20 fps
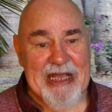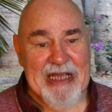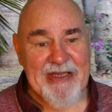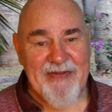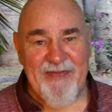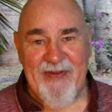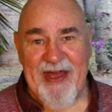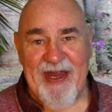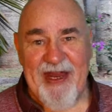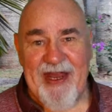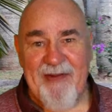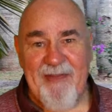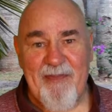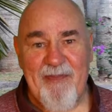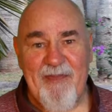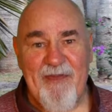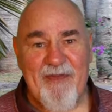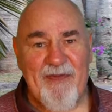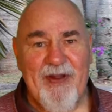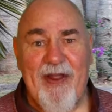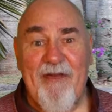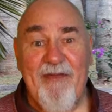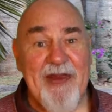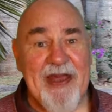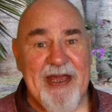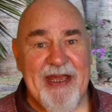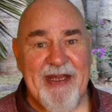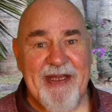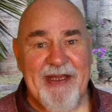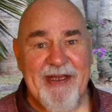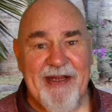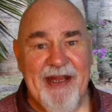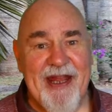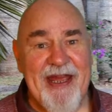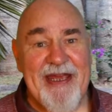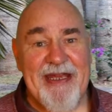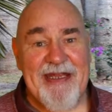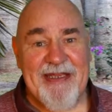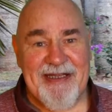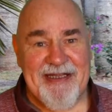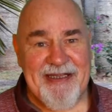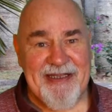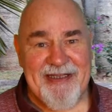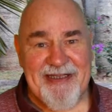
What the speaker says: It's very fluffy and light.